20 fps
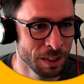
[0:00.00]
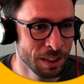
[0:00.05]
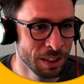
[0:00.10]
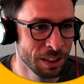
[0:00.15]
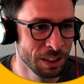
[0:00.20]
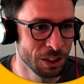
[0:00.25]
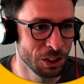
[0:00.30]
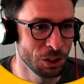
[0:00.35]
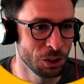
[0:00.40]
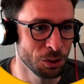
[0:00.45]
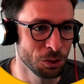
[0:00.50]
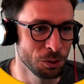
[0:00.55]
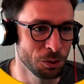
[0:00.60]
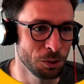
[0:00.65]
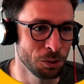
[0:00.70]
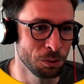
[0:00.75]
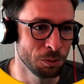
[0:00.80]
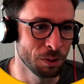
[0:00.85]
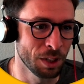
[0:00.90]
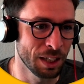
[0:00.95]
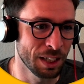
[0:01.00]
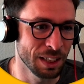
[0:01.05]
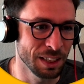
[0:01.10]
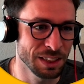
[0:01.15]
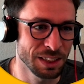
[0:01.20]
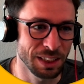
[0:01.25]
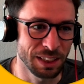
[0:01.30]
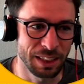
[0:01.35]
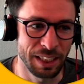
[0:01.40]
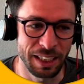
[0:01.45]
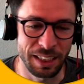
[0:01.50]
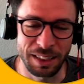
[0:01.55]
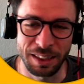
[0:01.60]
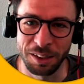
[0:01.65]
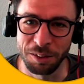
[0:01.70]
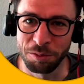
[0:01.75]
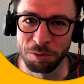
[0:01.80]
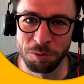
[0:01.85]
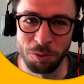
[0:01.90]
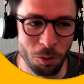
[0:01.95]
you select
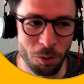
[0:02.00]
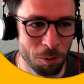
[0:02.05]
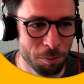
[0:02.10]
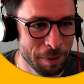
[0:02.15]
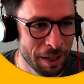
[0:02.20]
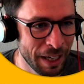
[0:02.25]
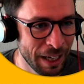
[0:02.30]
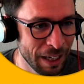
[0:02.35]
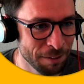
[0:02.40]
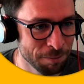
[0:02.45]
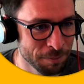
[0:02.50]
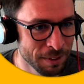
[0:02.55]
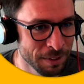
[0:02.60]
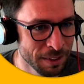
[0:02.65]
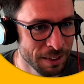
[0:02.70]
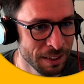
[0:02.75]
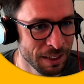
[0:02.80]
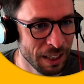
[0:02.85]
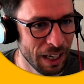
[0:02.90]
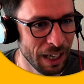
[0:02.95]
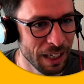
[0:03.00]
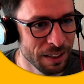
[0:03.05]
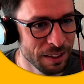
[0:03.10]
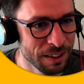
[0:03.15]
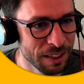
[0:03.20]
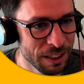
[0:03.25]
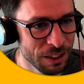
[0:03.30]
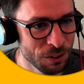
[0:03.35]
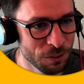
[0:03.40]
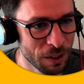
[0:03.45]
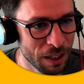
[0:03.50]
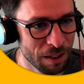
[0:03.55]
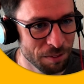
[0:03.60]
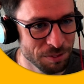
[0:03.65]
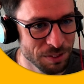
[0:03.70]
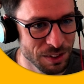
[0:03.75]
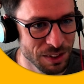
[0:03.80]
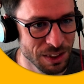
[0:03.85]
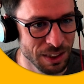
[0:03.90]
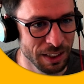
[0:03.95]
the format, and then you have
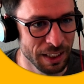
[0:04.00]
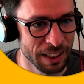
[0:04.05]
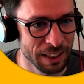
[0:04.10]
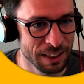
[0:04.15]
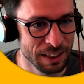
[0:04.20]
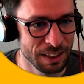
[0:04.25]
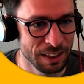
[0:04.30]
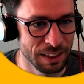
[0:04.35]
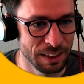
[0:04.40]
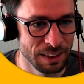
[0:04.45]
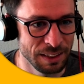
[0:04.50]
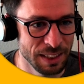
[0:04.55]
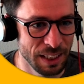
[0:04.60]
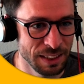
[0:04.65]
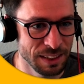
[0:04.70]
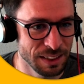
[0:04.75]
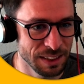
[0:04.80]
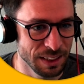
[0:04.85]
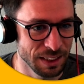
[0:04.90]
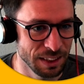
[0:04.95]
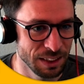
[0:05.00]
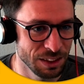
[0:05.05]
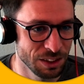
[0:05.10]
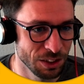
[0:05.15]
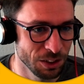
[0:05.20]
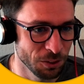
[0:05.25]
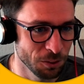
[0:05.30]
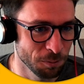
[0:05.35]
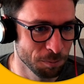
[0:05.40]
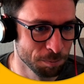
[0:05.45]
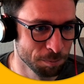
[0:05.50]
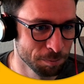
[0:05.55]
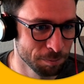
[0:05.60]
to select the density too.